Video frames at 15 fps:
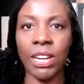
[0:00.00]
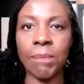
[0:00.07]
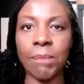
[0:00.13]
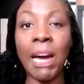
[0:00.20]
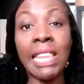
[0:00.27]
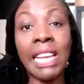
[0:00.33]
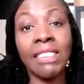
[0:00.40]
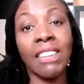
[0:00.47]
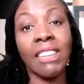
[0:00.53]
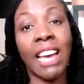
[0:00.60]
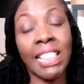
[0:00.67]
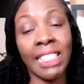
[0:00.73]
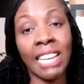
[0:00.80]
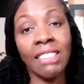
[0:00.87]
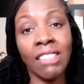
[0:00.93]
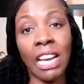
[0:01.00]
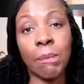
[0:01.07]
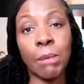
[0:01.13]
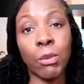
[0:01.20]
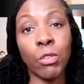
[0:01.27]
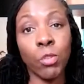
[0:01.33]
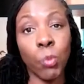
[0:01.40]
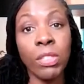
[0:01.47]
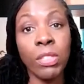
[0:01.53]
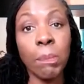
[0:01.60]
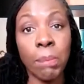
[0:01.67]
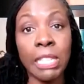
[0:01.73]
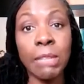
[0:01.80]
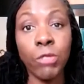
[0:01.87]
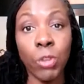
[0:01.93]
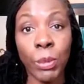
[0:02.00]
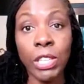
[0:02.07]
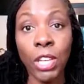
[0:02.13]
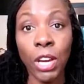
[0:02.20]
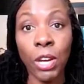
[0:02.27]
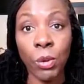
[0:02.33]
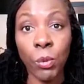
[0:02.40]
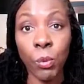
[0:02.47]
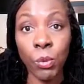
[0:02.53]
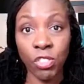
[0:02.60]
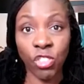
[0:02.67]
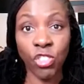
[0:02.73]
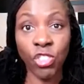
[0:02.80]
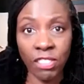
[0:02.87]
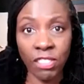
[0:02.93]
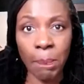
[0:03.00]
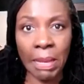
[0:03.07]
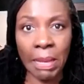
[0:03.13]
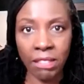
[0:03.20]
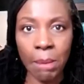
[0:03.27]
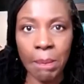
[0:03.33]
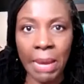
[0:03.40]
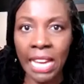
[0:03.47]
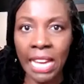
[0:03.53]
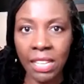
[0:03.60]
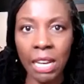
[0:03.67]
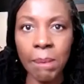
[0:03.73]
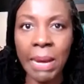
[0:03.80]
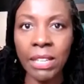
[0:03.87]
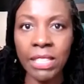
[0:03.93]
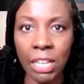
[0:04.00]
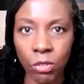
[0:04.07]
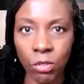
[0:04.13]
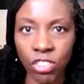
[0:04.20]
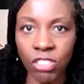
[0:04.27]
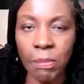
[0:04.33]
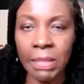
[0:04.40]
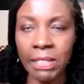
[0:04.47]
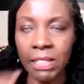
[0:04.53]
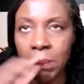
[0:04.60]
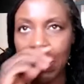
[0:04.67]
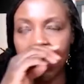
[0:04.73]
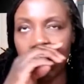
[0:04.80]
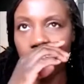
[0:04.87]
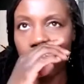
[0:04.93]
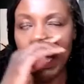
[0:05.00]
And by that time, at that time, it was What the Bleep Do We Know was just about to come out. It hadn't come out yet, it was just about to come out.